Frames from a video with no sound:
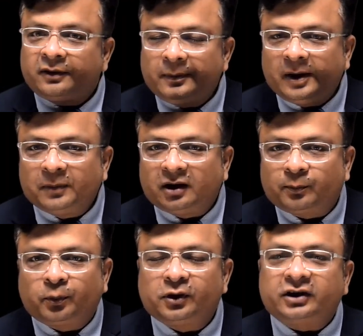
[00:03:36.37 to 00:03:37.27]
remember
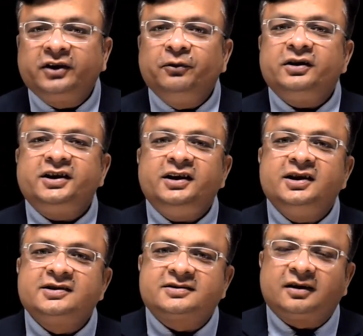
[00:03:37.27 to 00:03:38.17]
productivity
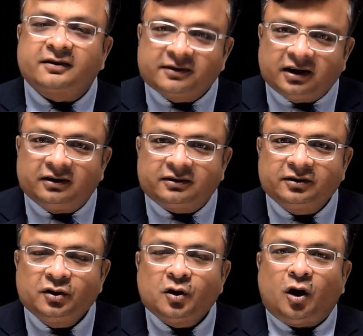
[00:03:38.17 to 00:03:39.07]
is the result
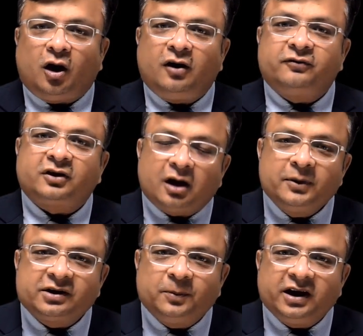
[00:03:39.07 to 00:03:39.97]
of
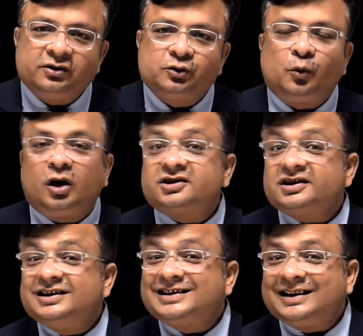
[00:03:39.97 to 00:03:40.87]
commitment towards
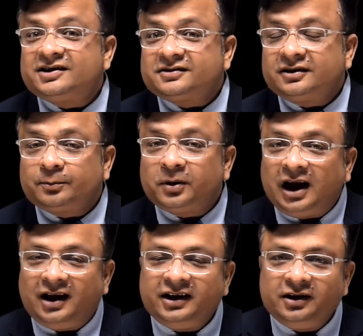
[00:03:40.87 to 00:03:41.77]
intelligent
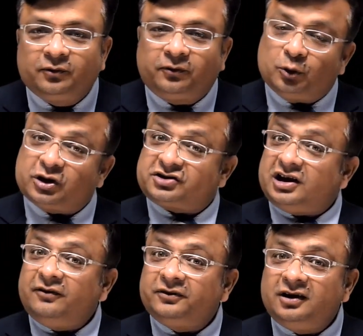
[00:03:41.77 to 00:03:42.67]
planning, focused
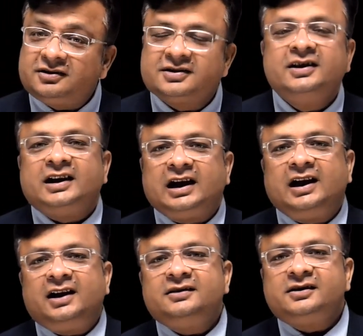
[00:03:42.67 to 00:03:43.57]
efforts,
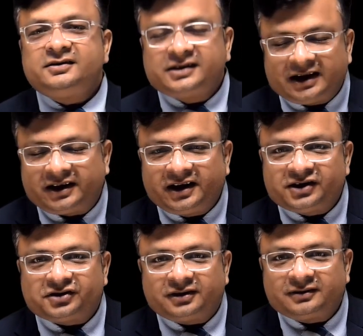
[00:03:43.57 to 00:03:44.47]
and
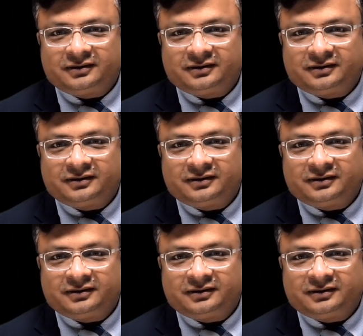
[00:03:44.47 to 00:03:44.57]
dedication.